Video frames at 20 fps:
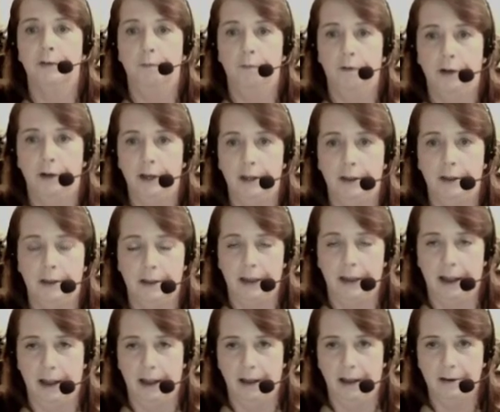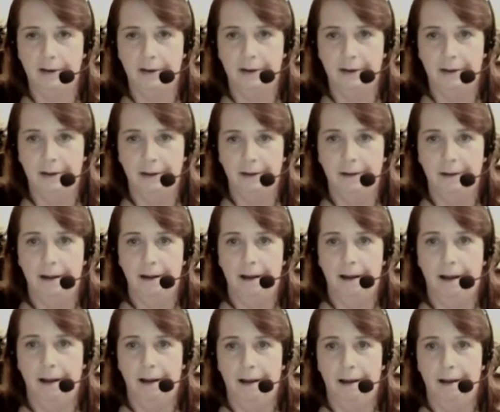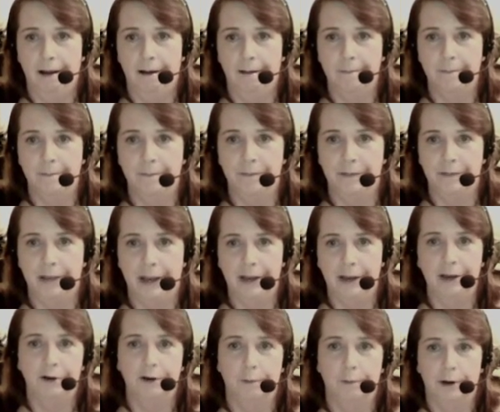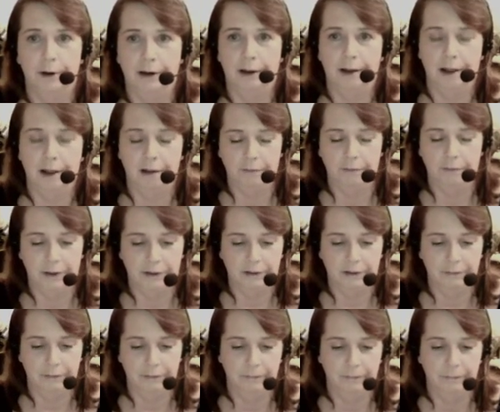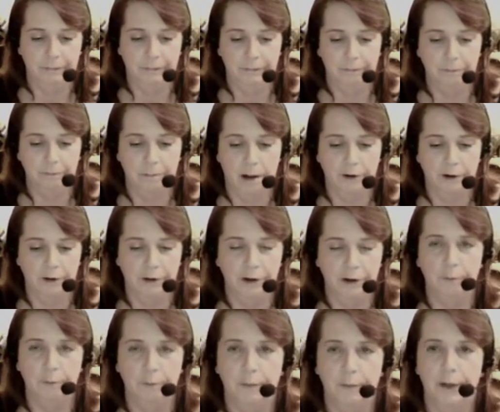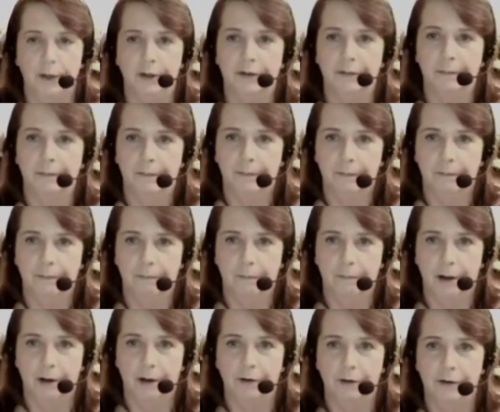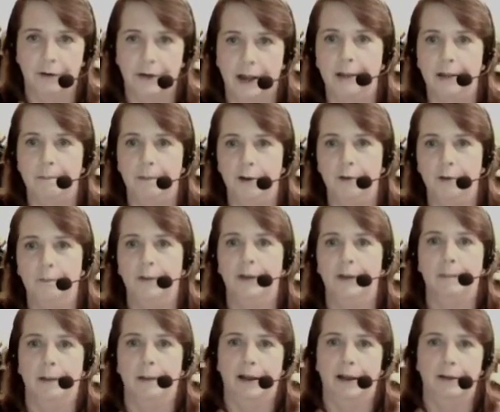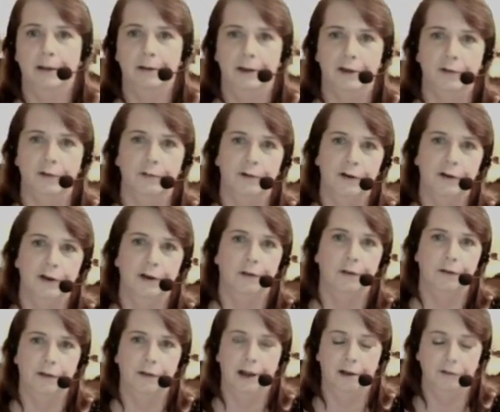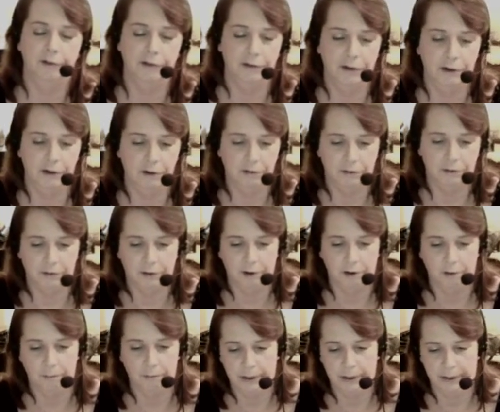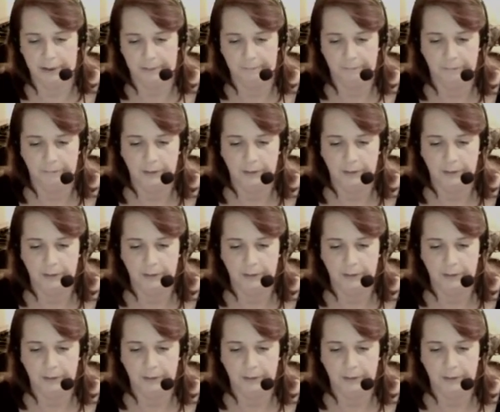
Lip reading: the point that they interbred a lot with modern humans, modern type humans back. This was still thousands of years ago, but